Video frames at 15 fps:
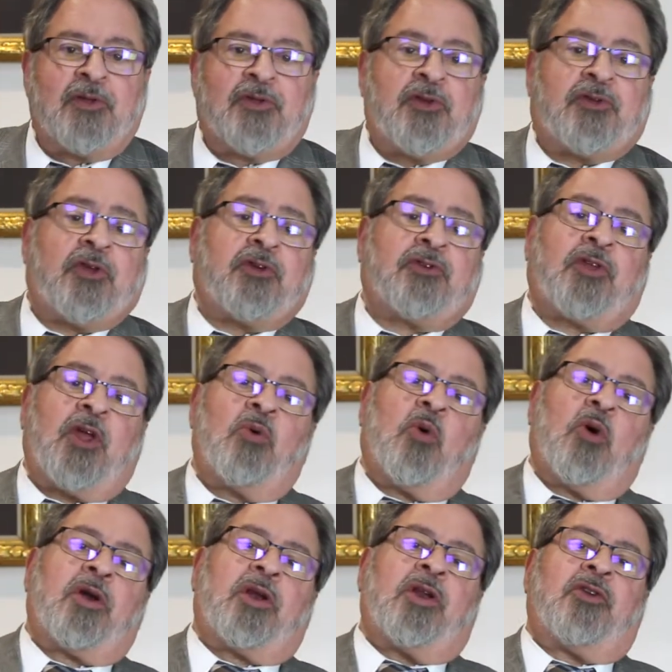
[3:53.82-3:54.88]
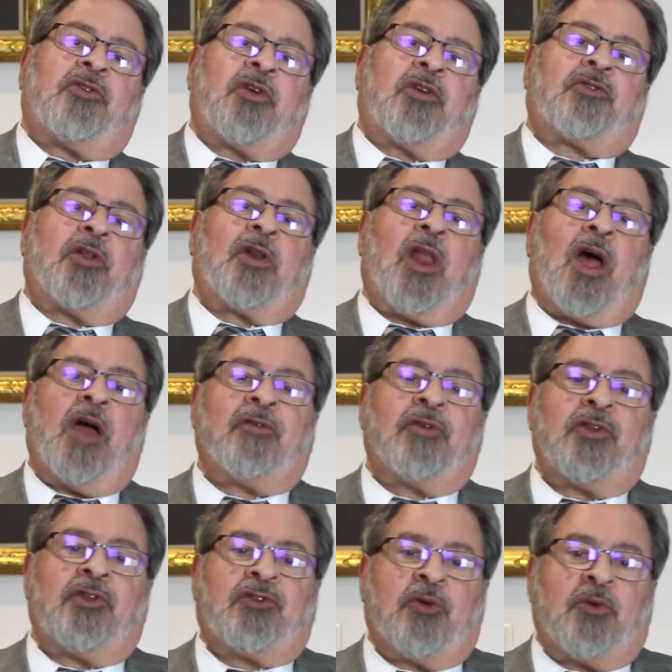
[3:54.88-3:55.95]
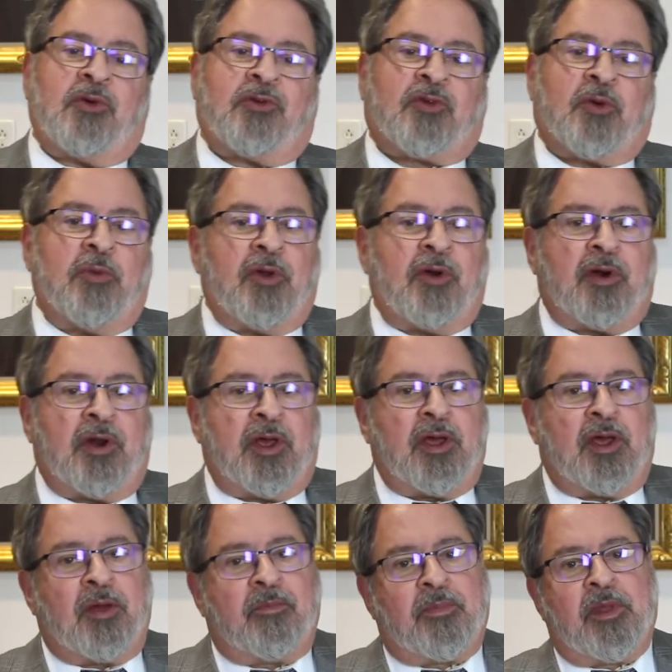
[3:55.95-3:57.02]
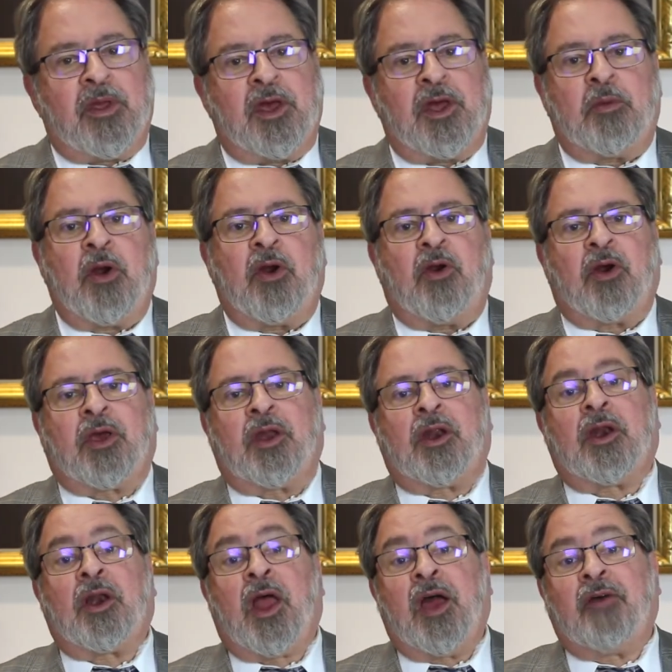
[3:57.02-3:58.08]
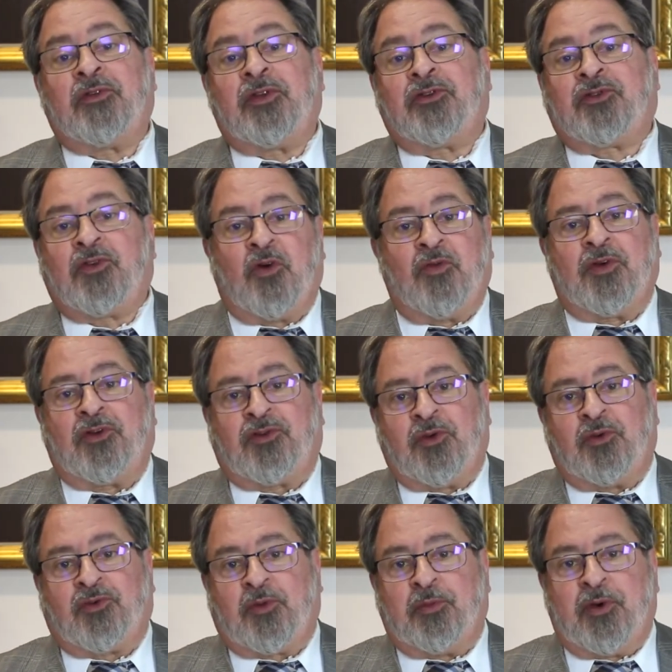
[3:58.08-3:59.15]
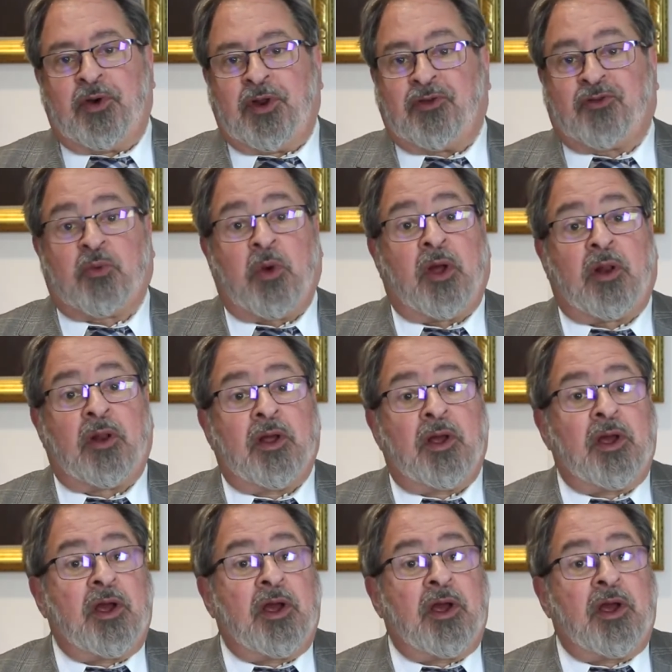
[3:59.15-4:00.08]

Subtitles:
The Six-Day War didn't just enliven the Jewish community in America, it enlivened the Soviet Jewish community as well.